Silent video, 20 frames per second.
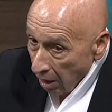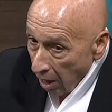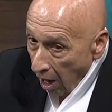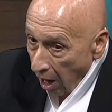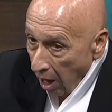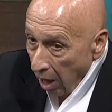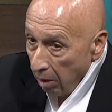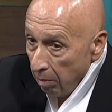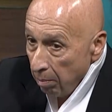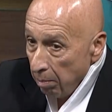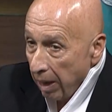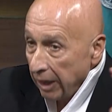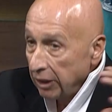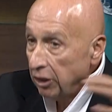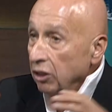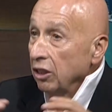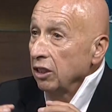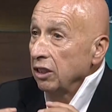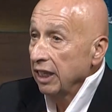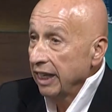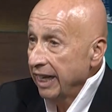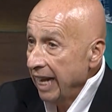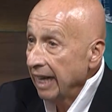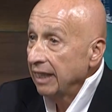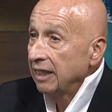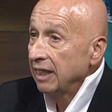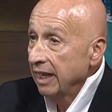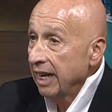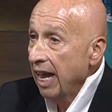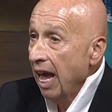all muster to
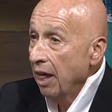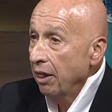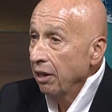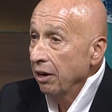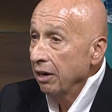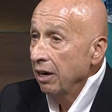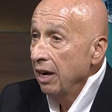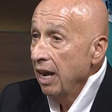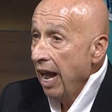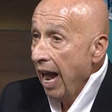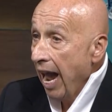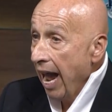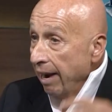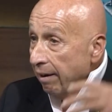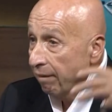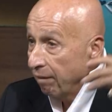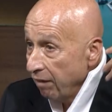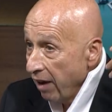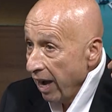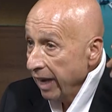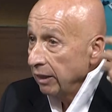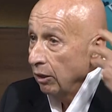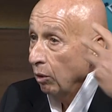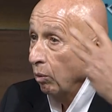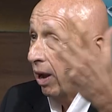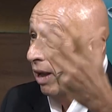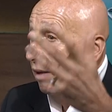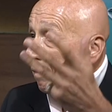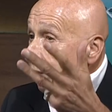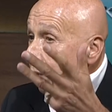get together and find the
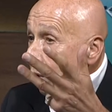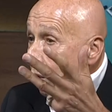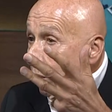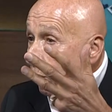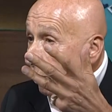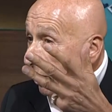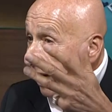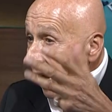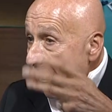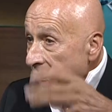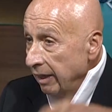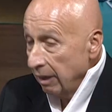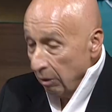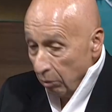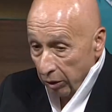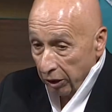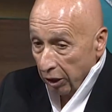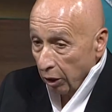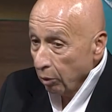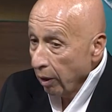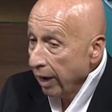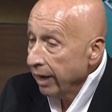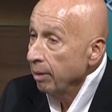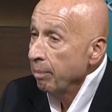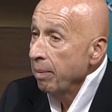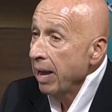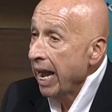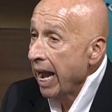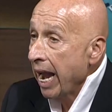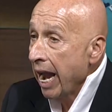way forward, and with the Greater
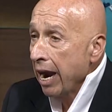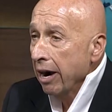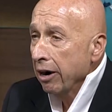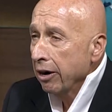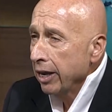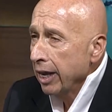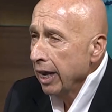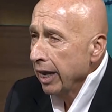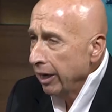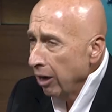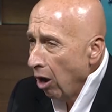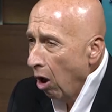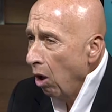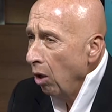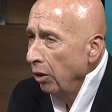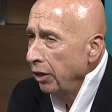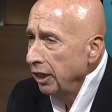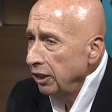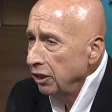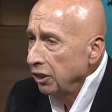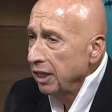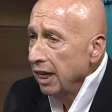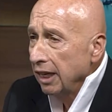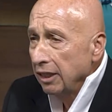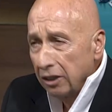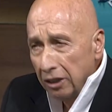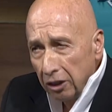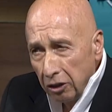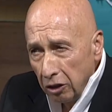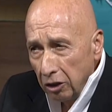Bay Area and all these
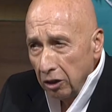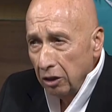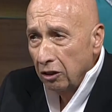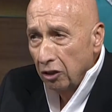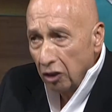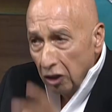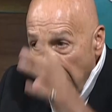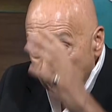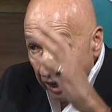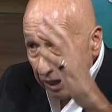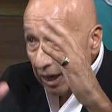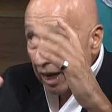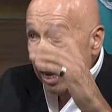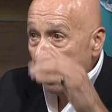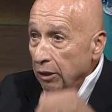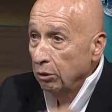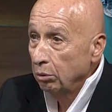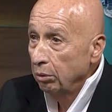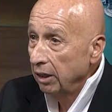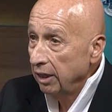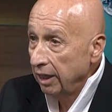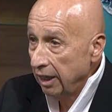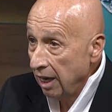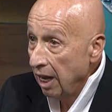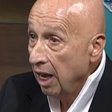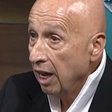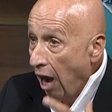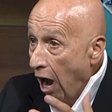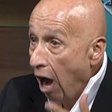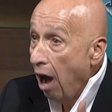things that China has really
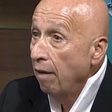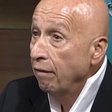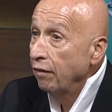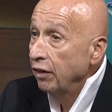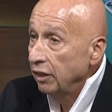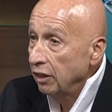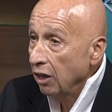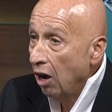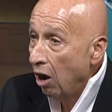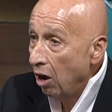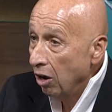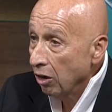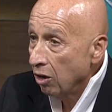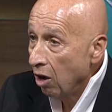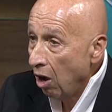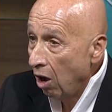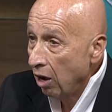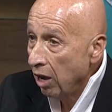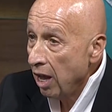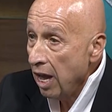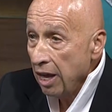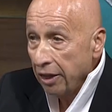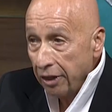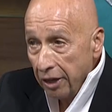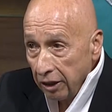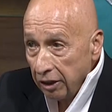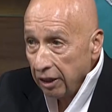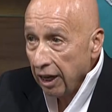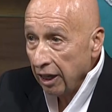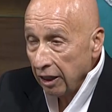offered to Hong Kong,
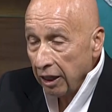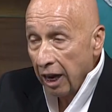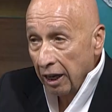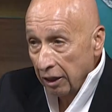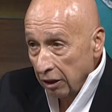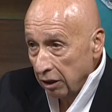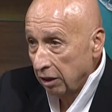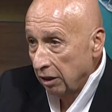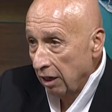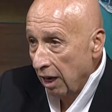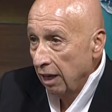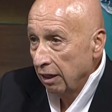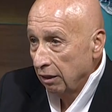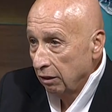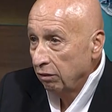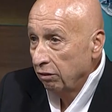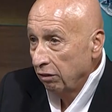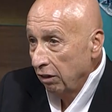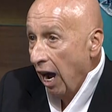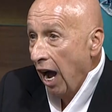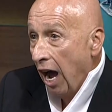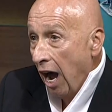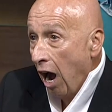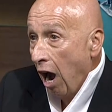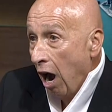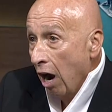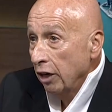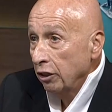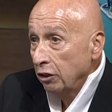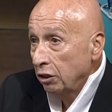it's for
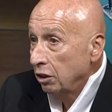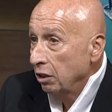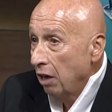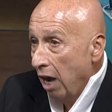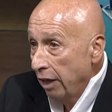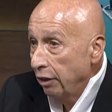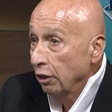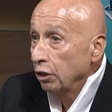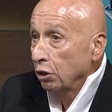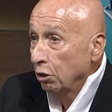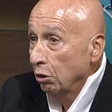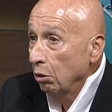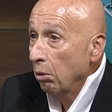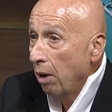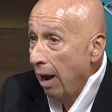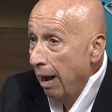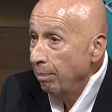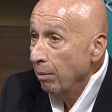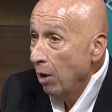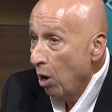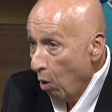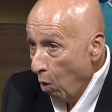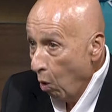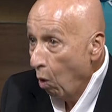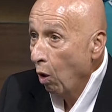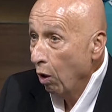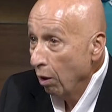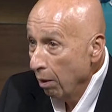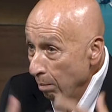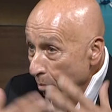ours to either screw up
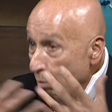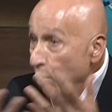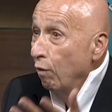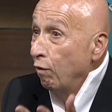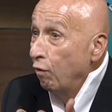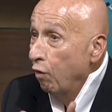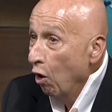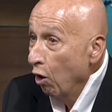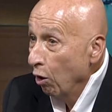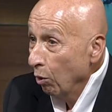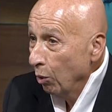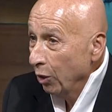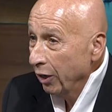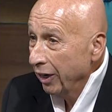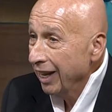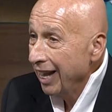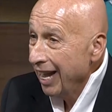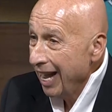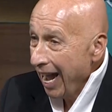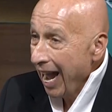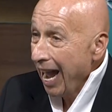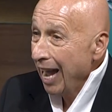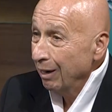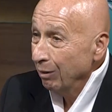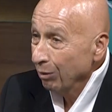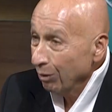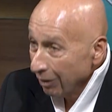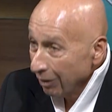or move forward. And